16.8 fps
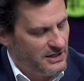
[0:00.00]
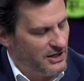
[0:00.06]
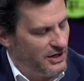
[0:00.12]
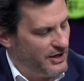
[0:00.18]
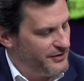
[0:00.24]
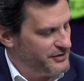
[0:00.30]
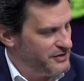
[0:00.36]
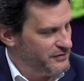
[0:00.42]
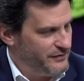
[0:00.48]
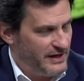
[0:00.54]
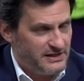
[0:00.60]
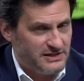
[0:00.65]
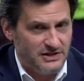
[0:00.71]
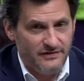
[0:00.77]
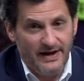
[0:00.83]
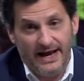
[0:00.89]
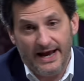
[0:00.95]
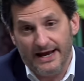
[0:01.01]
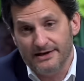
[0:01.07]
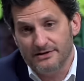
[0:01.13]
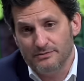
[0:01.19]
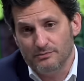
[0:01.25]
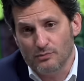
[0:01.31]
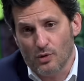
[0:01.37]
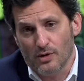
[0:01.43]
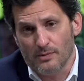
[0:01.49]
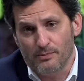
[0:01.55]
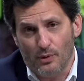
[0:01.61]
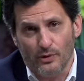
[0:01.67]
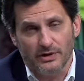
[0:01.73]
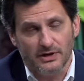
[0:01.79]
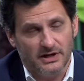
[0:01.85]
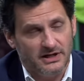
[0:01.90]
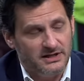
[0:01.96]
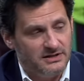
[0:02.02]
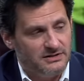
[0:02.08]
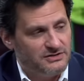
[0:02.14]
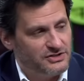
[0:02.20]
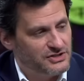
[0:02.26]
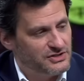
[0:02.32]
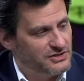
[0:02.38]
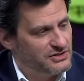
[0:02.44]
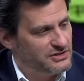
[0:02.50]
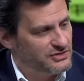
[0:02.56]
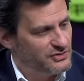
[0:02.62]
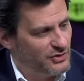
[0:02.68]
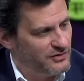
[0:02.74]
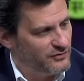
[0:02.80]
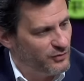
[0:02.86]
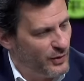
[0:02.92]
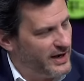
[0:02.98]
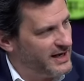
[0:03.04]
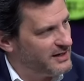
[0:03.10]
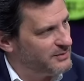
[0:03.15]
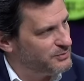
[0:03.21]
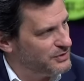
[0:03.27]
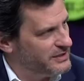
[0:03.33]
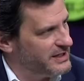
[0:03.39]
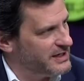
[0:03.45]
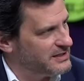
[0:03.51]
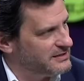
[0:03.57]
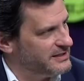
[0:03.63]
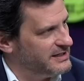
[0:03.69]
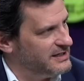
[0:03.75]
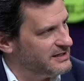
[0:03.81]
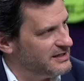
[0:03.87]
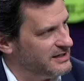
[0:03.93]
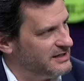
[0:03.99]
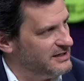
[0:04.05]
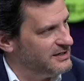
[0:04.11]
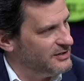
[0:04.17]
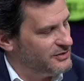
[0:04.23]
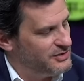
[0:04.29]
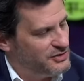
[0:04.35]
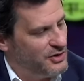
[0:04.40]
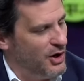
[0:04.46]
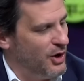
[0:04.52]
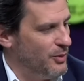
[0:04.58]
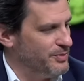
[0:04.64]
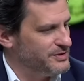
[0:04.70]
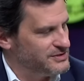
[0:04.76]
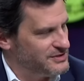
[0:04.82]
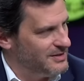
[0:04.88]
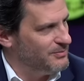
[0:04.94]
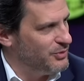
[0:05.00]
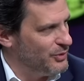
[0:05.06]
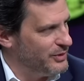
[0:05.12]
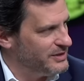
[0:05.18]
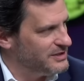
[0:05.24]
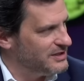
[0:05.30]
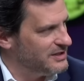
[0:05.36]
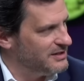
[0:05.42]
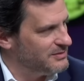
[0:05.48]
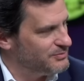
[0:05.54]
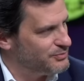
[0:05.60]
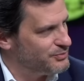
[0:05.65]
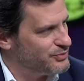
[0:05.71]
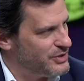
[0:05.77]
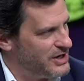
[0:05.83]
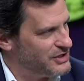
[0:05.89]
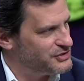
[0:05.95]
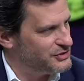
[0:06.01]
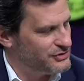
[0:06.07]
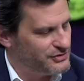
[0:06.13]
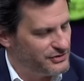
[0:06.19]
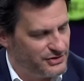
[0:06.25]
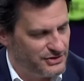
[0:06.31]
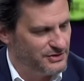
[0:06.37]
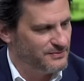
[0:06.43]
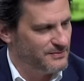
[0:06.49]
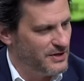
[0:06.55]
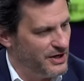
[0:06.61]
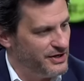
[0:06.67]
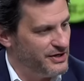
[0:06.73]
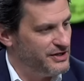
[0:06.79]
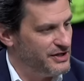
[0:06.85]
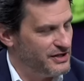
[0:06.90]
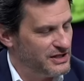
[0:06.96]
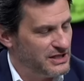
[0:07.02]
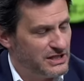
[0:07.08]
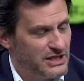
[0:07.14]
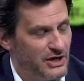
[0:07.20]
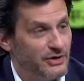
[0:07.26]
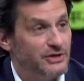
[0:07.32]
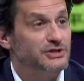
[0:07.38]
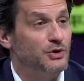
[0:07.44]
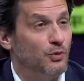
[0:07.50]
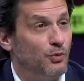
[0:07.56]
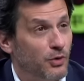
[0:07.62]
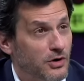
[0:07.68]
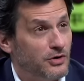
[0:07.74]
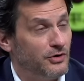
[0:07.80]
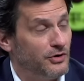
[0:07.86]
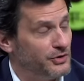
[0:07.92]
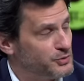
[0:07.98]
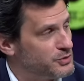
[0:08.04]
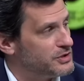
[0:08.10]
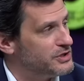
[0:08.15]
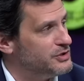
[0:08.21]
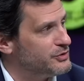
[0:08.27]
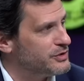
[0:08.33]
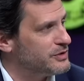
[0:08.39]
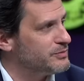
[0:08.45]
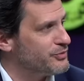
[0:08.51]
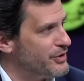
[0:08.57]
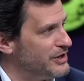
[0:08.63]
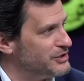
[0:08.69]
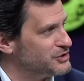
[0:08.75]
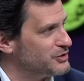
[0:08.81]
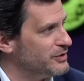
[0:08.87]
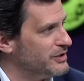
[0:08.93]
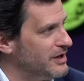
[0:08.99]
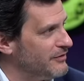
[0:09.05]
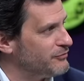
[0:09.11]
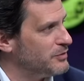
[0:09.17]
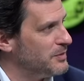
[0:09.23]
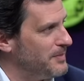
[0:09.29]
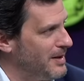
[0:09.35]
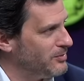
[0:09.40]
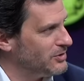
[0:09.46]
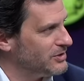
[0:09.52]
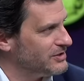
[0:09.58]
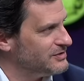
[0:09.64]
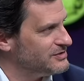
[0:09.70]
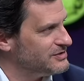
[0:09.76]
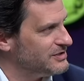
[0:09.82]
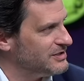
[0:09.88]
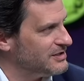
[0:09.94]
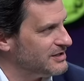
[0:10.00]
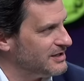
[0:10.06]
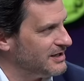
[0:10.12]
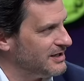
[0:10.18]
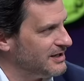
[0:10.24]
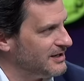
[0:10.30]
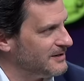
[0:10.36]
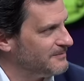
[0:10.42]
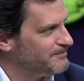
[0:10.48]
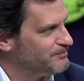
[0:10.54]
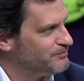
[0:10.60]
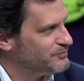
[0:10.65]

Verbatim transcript: on the defensive, and more importantly than just sort of winning politically, you know, you hope at some point that it pressures, uh, that there is a world where you could pressure enough Republicans into thinking,